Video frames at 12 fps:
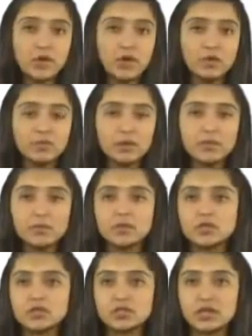or may be
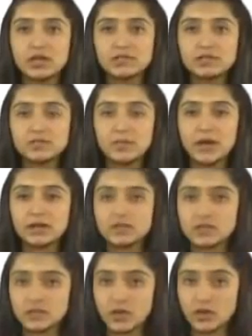prejudiced by
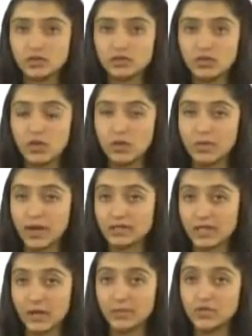its loss or by
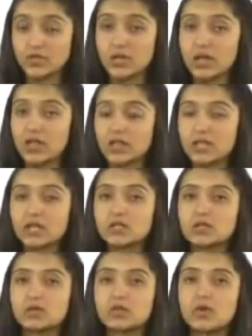damage
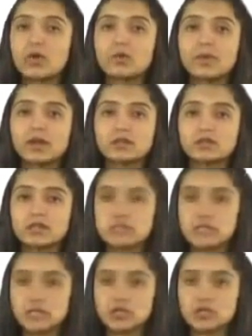thereto or by the
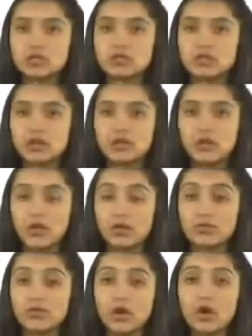detention
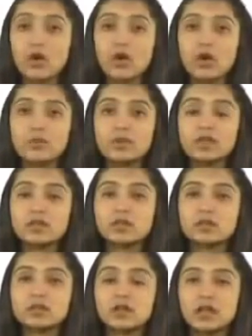thereof, or may
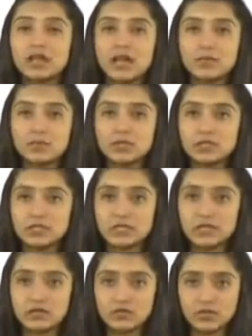incur
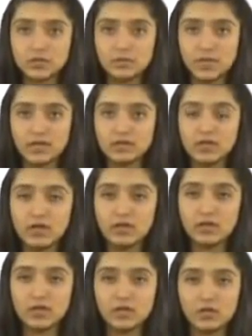liability in respect
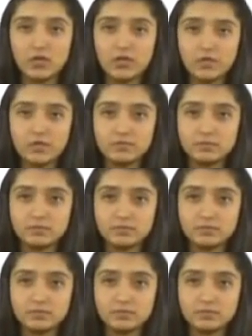thereof.